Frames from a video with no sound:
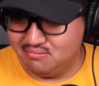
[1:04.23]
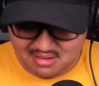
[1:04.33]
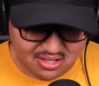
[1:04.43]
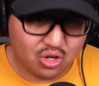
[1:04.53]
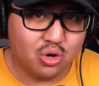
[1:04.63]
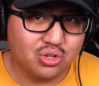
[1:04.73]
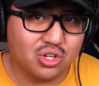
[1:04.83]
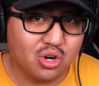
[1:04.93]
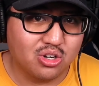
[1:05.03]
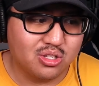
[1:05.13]
he turned
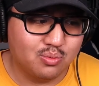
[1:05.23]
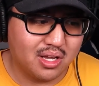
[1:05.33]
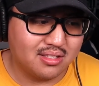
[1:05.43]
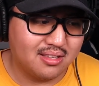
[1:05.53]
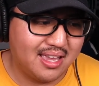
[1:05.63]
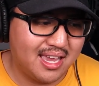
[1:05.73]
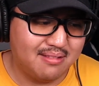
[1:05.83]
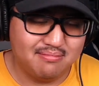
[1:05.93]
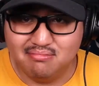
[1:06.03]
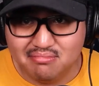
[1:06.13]
to Carson Wentz,
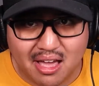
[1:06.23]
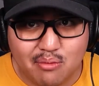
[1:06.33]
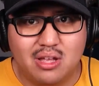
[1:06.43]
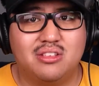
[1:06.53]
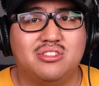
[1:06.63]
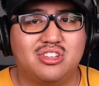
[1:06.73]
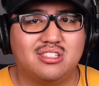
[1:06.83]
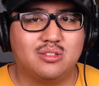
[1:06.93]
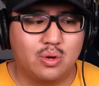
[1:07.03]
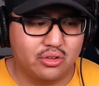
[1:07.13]
and that went just
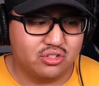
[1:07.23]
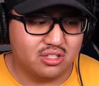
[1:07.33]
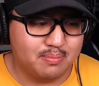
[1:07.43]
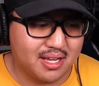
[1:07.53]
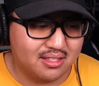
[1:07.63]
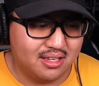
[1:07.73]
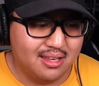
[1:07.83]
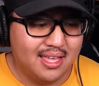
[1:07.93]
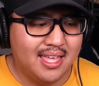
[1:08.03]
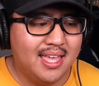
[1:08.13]
as well as you expected.
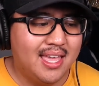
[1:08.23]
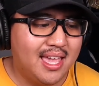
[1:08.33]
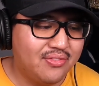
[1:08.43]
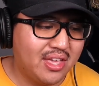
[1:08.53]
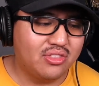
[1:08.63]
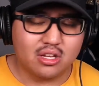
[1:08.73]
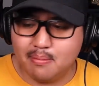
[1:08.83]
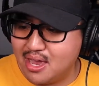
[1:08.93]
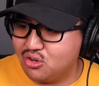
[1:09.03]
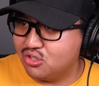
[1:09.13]
And then the
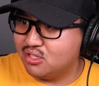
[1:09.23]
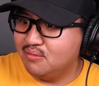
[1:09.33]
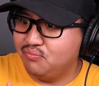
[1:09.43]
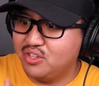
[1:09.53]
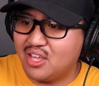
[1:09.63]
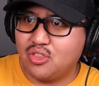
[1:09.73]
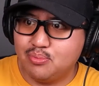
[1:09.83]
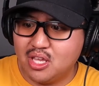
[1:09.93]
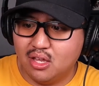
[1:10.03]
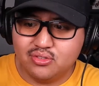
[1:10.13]
Commanders got
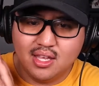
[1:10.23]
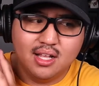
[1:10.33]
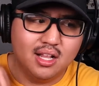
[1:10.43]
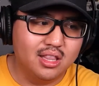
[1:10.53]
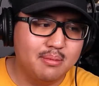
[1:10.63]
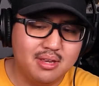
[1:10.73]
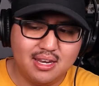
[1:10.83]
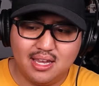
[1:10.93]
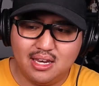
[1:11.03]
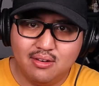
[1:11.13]
themselves
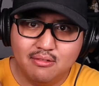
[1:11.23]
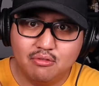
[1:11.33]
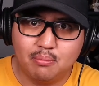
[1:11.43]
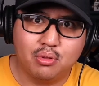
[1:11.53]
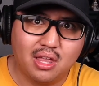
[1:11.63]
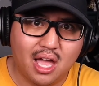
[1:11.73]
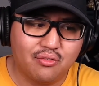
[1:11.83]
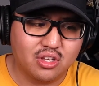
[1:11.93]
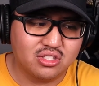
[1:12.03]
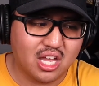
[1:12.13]
eliminated from
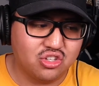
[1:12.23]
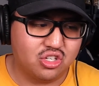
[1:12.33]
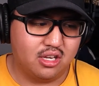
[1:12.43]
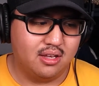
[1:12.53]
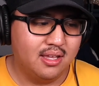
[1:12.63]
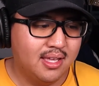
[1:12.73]
playoff contention.